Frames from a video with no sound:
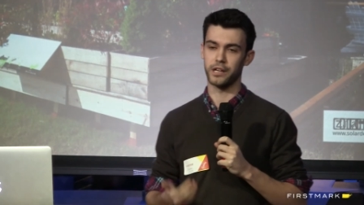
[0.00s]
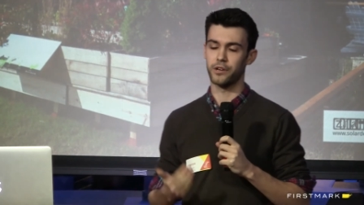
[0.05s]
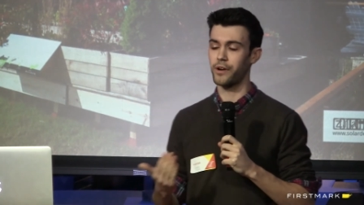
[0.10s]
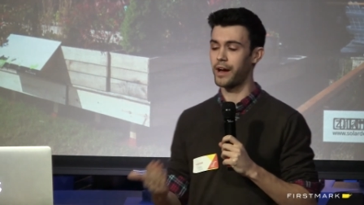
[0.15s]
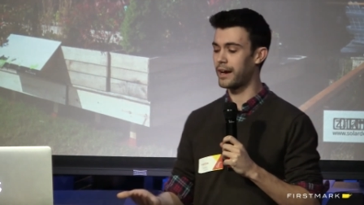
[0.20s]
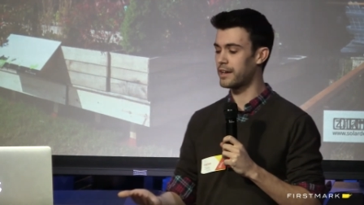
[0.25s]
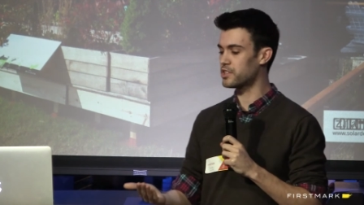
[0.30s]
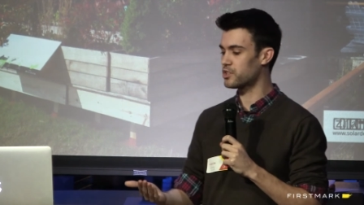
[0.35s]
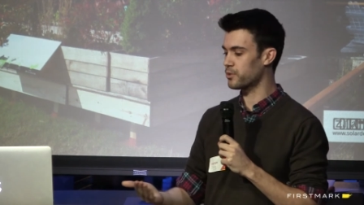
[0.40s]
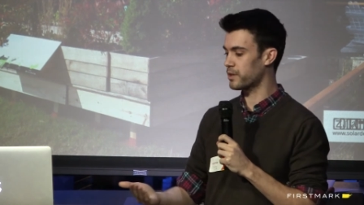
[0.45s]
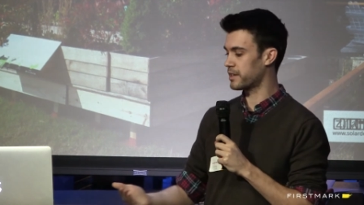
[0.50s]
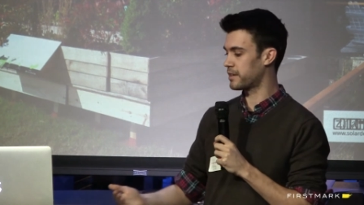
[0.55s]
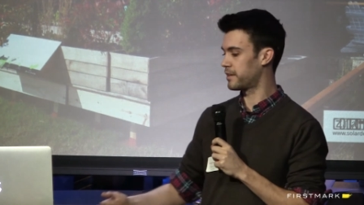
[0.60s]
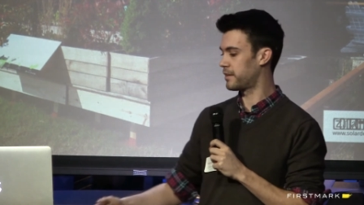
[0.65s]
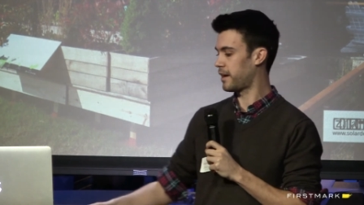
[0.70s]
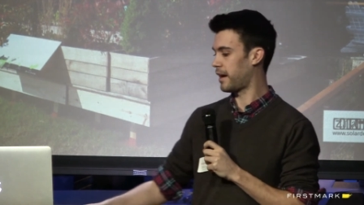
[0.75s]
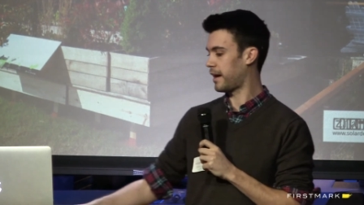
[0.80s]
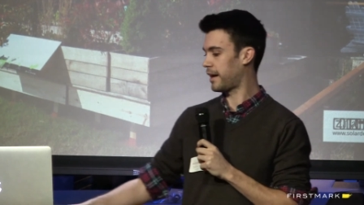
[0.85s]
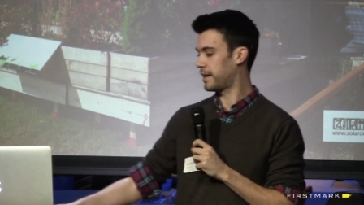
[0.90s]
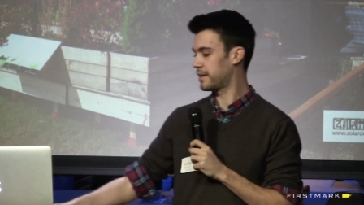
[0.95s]

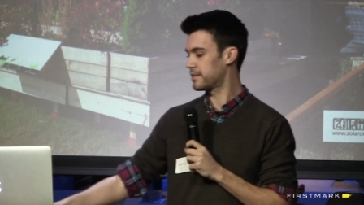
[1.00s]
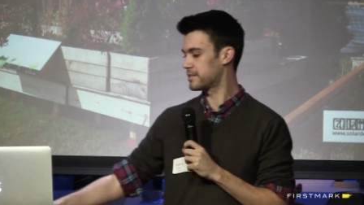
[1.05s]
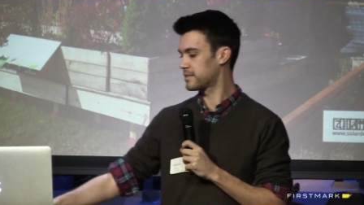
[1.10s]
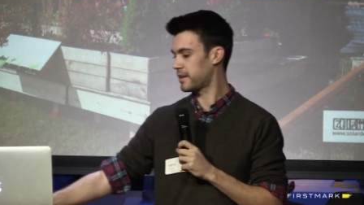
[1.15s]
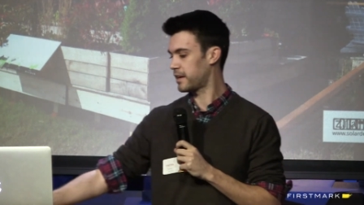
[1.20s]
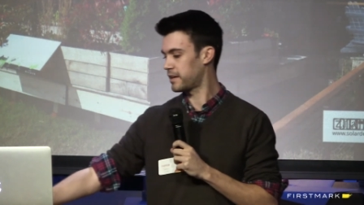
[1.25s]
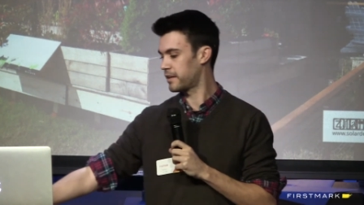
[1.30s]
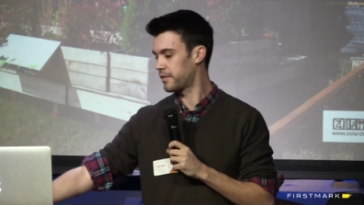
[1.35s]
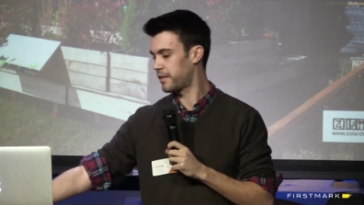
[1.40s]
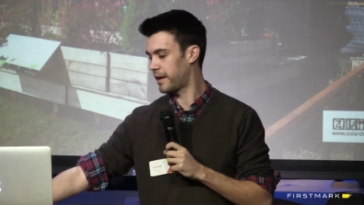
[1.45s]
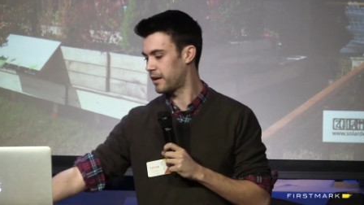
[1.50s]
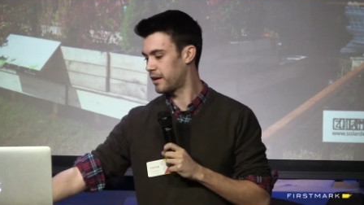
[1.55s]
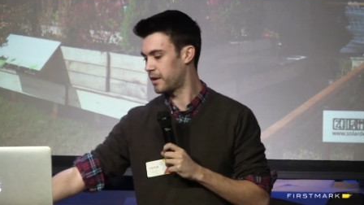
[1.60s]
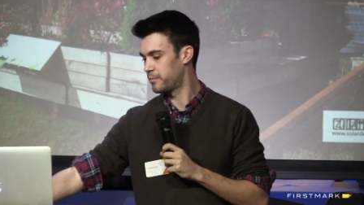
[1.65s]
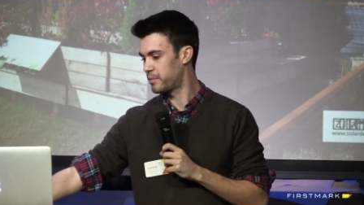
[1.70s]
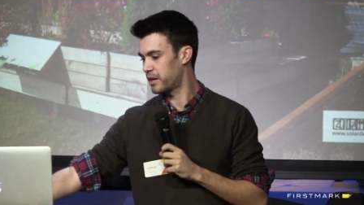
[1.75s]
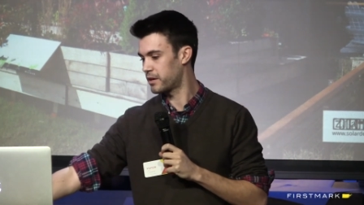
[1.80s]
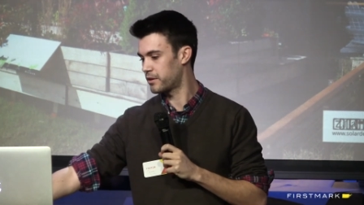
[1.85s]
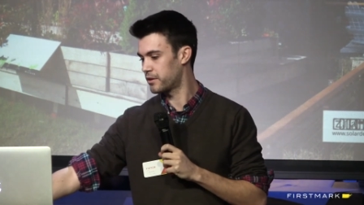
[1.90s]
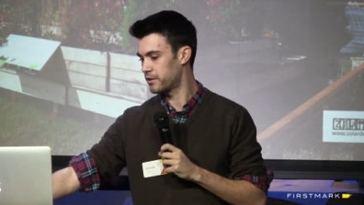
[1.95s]
graduated, I decided that
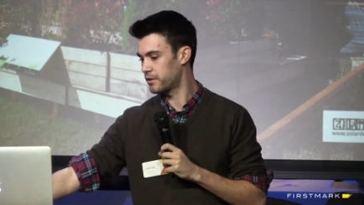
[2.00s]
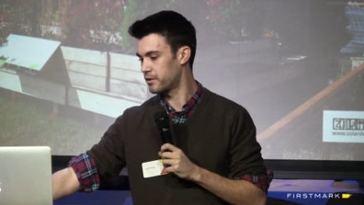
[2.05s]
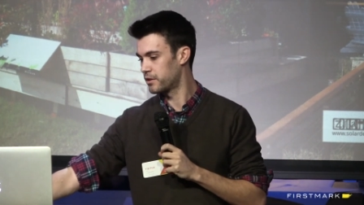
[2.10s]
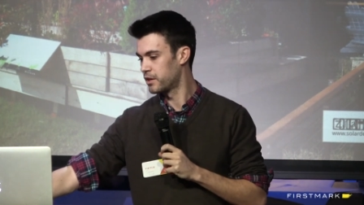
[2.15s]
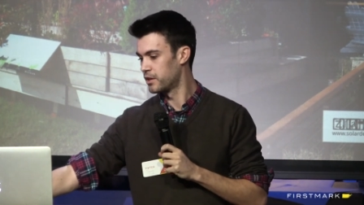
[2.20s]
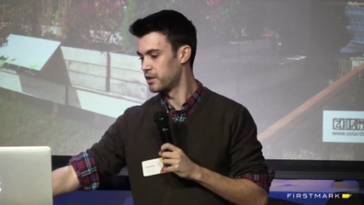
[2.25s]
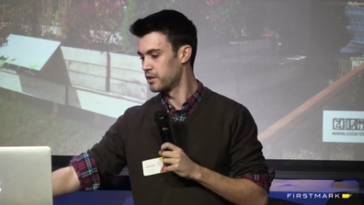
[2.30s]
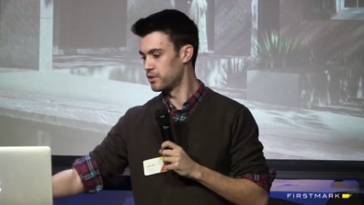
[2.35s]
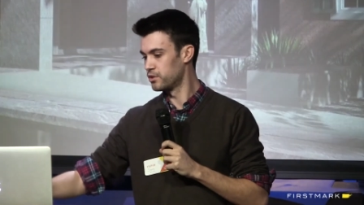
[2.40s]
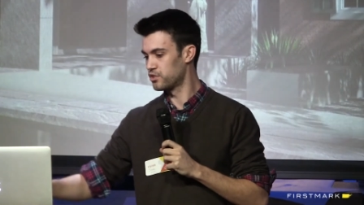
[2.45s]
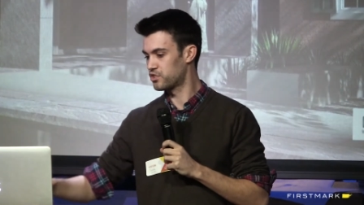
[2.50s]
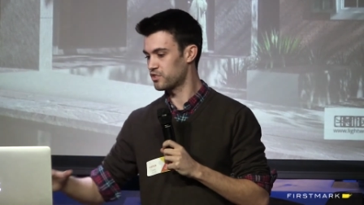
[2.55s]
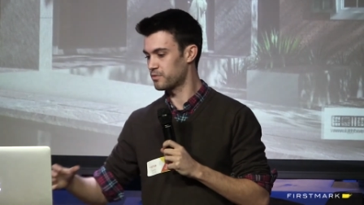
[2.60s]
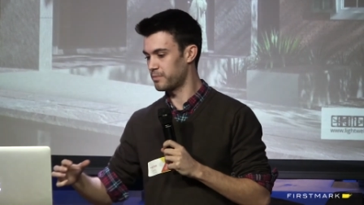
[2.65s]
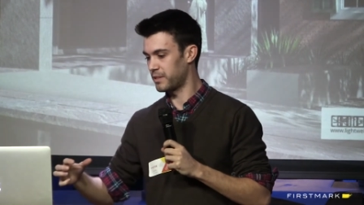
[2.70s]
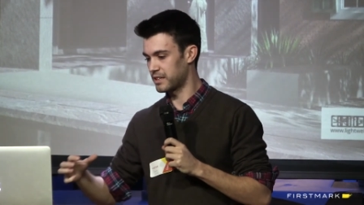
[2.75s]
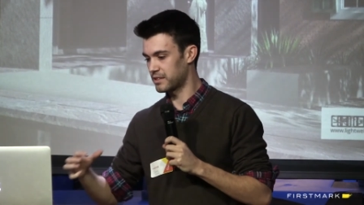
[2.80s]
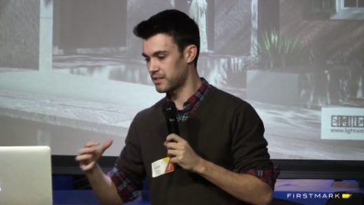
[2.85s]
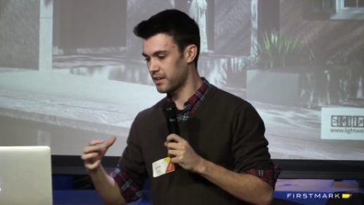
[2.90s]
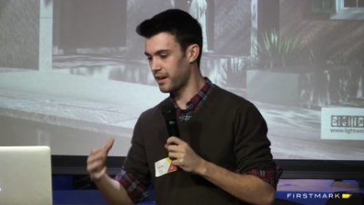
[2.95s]
a better use of
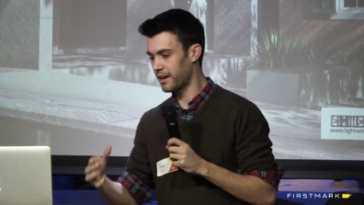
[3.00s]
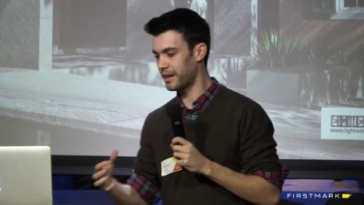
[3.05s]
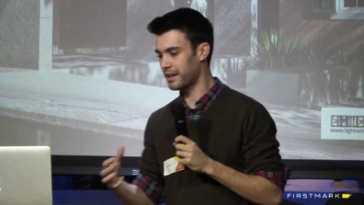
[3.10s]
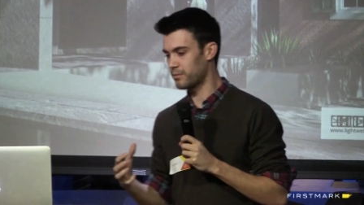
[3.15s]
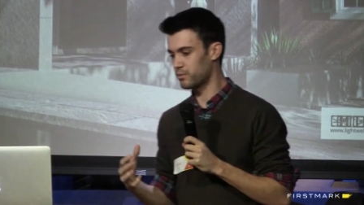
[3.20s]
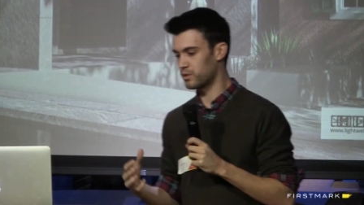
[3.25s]
my time